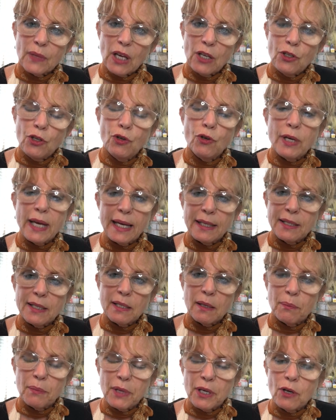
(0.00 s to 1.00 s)
you get
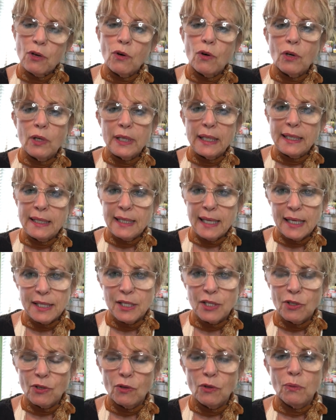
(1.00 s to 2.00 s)
something called
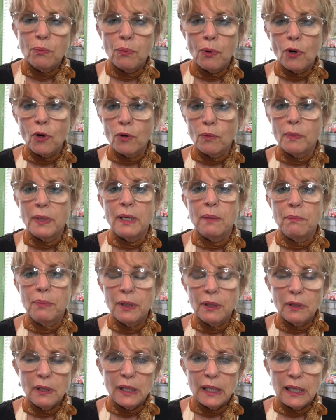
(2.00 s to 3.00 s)
intestinal
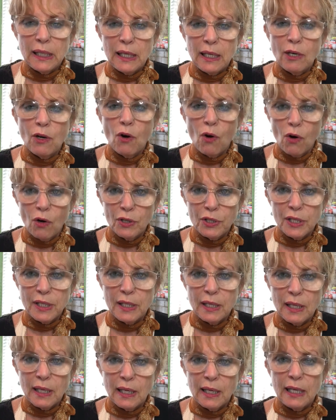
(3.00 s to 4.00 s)
permeability,
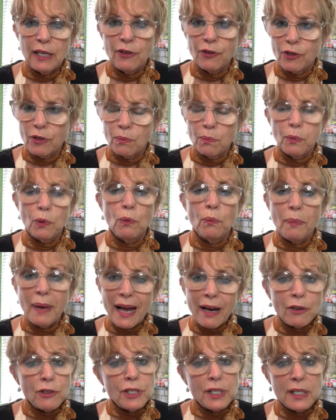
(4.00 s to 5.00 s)
causing irritable
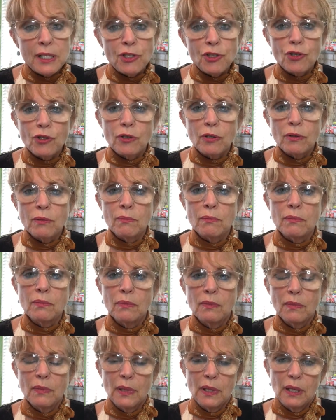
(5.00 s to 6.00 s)
bowel syndrome
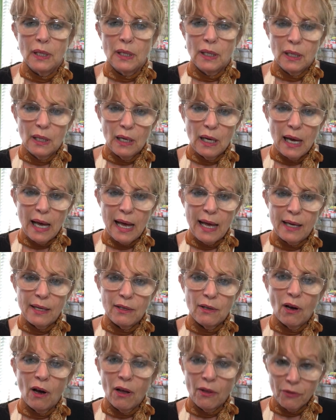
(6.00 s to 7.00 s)

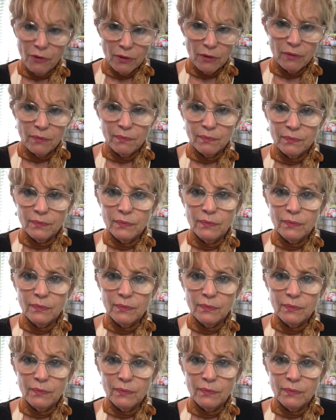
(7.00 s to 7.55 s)
and other